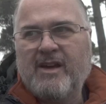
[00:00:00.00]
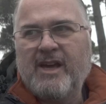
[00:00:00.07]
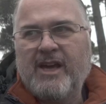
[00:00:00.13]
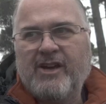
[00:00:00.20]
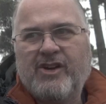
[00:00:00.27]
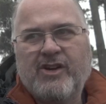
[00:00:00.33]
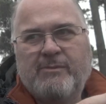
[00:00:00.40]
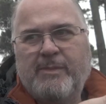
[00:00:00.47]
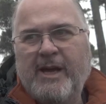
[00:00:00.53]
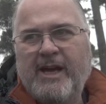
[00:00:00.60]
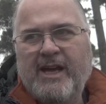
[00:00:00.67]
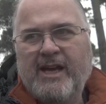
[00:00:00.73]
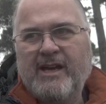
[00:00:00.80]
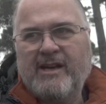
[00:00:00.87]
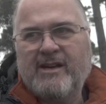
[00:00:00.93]
it could
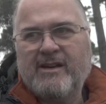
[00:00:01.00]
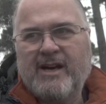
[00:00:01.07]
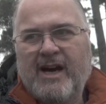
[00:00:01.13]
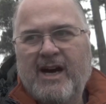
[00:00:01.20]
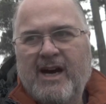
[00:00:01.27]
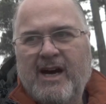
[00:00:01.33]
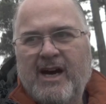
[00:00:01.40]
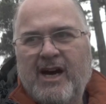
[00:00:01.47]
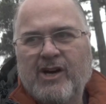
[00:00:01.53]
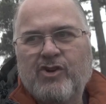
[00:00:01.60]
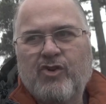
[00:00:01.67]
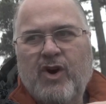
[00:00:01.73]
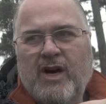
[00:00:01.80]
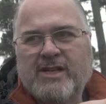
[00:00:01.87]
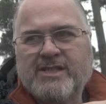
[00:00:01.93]
be a
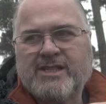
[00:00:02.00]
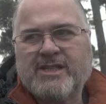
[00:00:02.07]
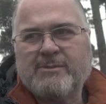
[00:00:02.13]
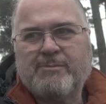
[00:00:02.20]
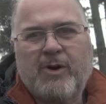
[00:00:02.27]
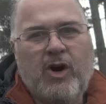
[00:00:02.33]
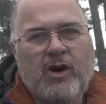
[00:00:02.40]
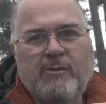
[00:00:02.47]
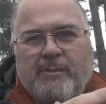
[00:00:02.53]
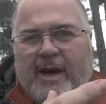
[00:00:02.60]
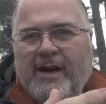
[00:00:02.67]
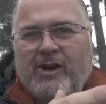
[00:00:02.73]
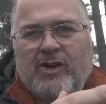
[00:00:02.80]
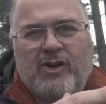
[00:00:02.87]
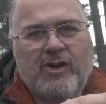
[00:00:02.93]

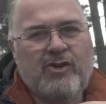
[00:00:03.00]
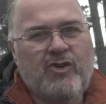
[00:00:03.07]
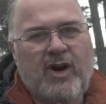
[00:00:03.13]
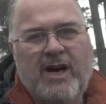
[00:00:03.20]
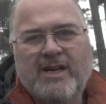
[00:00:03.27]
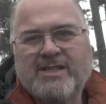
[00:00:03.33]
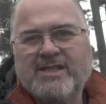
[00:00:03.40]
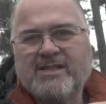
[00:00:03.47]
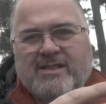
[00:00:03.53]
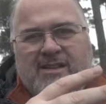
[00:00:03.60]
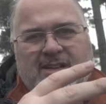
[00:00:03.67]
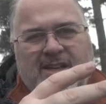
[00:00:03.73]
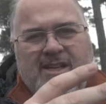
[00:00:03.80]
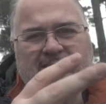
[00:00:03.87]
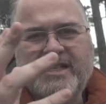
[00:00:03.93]
cross-departmental,
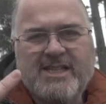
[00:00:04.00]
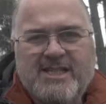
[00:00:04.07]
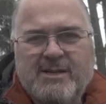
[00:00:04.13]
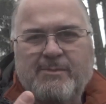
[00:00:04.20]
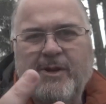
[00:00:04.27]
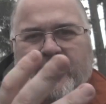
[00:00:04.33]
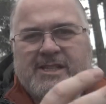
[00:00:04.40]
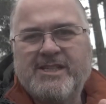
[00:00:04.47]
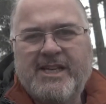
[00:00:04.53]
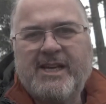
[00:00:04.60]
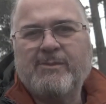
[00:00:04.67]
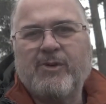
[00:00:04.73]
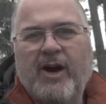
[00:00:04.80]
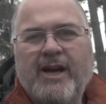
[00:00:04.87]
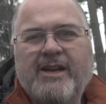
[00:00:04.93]
cross-discipline
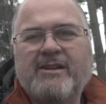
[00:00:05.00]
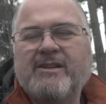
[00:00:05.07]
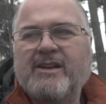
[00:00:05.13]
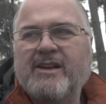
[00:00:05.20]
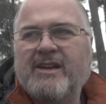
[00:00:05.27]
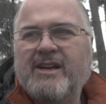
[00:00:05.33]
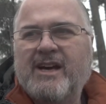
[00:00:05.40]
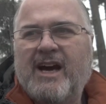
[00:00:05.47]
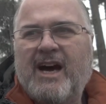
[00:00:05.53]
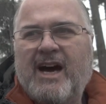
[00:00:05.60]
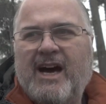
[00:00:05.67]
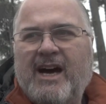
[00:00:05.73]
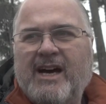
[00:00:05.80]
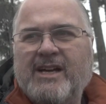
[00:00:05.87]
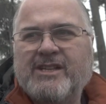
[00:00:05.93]
team, right?
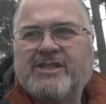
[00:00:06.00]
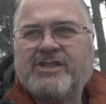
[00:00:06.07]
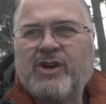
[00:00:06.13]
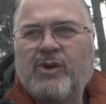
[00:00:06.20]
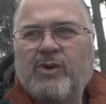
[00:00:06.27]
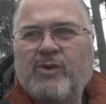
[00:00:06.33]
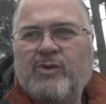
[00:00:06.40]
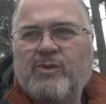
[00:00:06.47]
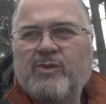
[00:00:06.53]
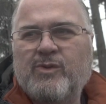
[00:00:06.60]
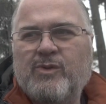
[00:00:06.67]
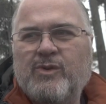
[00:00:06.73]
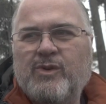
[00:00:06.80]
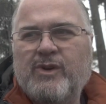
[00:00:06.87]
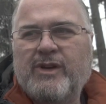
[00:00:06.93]
So
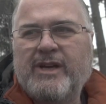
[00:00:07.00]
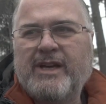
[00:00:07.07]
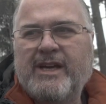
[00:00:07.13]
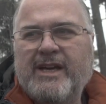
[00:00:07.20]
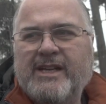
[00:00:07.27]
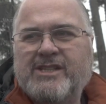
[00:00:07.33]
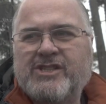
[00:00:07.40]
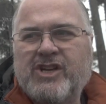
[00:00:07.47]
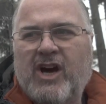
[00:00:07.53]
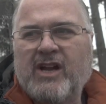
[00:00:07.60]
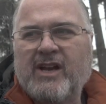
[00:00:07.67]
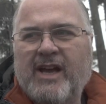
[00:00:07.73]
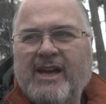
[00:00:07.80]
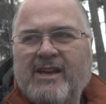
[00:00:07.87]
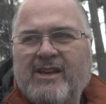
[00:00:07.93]
it's
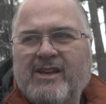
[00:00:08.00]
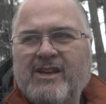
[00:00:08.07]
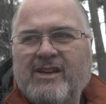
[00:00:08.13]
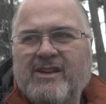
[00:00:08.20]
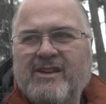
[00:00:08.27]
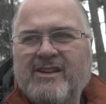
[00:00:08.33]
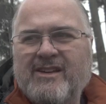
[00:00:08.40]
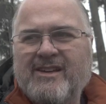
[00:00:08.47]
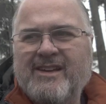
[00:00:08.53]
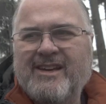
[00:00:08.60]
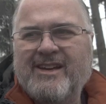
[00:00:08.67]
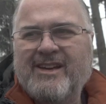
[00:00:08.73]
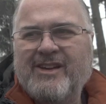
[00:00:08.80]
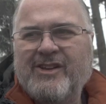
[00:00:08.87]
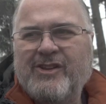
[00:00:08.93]
not like
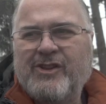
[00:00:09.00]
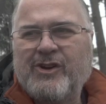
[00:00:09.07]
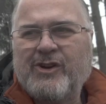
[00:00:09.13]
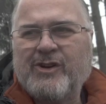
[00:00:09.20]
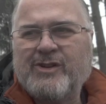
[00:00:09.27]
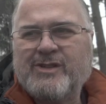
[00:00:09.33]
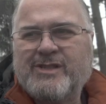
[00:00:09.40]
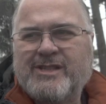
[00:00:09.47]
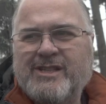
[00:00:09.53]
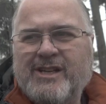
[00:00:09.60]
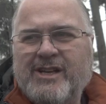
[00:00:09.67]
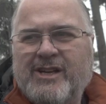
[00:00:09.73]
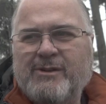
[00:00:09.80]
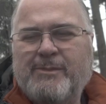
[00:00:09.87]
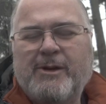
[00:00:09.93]

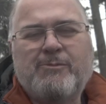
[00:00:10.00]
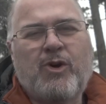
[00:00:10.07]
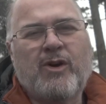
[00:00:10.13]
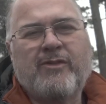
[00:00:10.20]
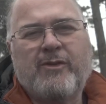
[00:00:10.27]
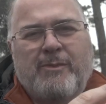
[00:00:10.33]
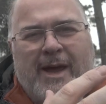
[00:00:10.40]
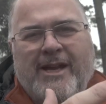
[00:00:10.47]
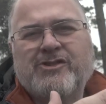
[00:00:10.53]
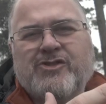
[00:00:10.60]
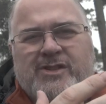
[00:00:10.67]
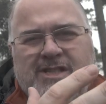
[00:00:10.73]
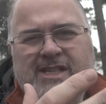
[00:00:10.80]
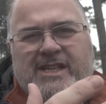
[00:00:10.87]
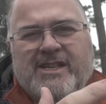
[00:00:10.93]
it could be more of a
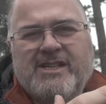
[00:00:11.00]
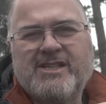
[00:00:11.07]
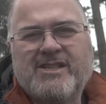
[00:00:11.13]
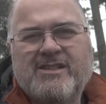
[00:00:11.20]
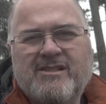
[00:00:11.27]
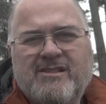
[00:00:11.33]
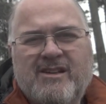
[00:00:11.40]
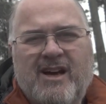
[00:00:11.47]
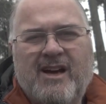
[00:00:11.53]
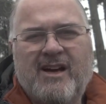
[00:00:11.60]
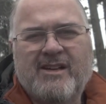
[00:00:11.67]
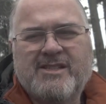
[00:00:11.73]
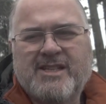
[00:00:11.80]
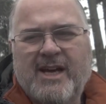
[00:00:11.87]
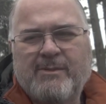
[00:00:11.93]
matrices
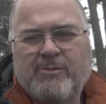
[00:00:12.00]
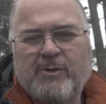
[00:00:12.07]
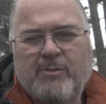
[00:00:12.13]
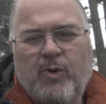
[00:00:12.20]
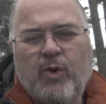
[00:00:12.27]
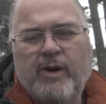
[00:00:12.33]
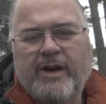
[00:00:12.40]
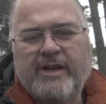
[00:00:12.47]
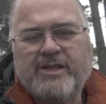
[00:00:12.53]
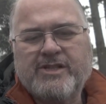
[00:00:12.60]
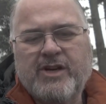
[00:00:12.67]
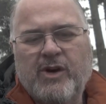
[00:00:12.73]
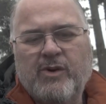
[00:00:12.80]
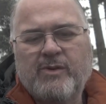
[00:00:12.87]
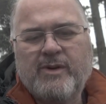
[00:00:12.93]
type reporting.
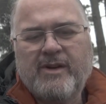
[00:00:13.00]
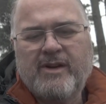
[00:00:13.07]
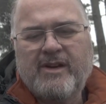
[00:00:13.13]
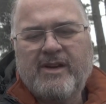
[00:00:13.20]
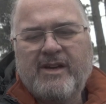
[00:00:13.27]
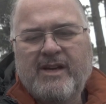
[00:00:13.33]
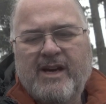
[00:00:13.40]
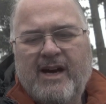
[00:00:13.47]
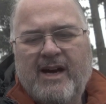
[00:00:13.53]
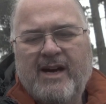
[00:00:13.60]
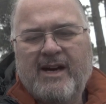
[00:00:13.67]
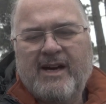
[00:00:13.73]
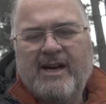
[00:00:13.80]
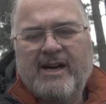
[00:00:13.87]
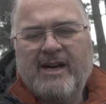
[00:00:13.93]
So
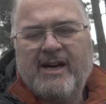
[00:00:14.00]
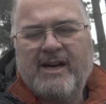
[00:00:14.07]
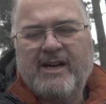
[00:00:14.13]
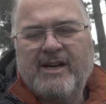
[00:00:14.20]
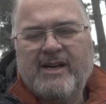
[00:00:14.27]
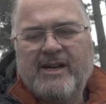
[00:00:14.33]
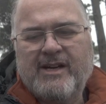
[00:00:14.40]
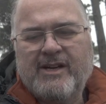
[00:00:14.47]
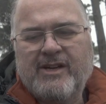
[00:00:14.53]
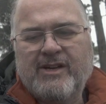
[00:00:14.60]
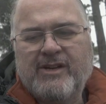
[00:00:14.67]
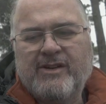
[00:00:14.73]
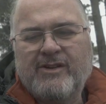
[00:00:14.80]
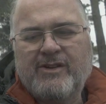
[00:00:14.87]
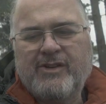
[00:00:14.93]

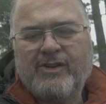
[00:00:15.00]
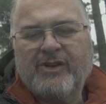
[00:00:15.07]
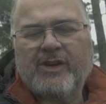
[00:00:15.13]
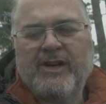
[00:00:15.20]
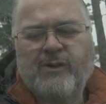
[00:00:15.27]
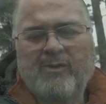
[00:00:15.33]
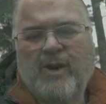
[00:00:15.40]
you're going to